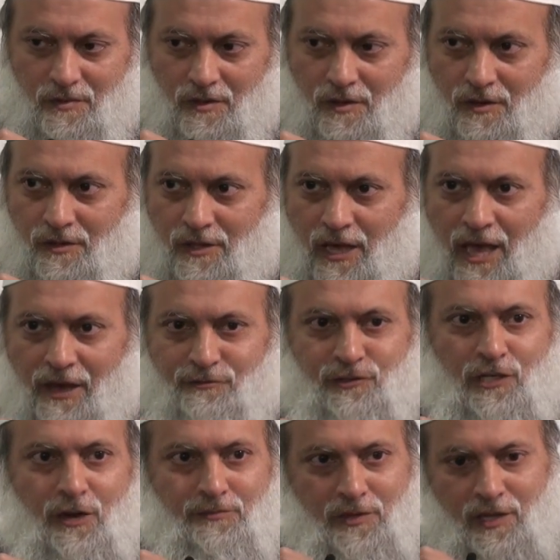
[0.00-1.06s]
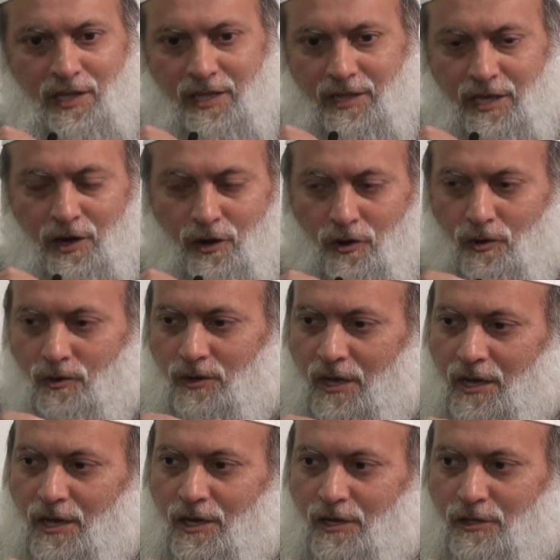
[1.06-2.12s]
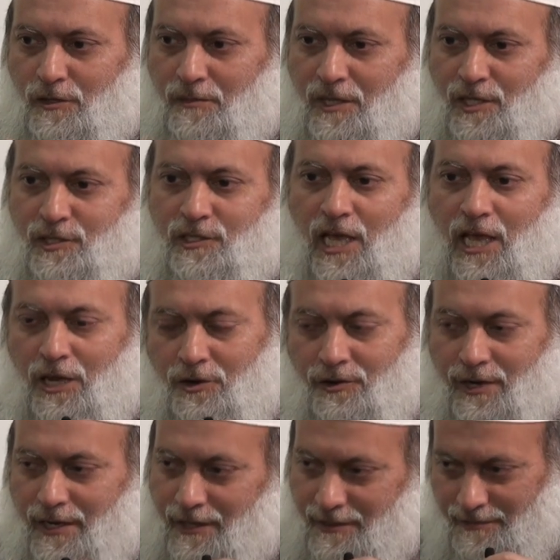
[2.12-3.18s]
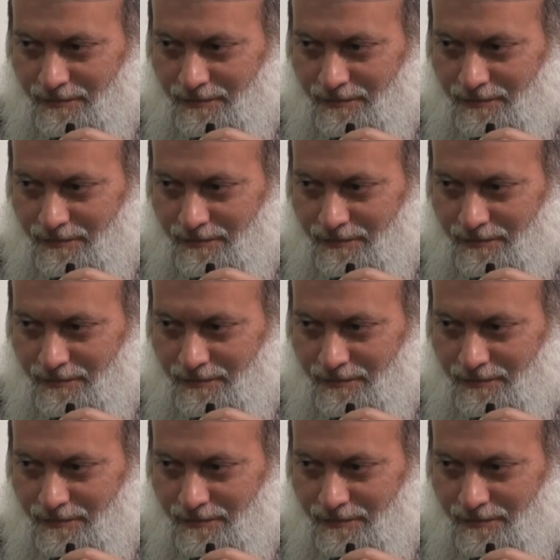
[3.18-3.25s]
You know, they have something that they hold to be sacred.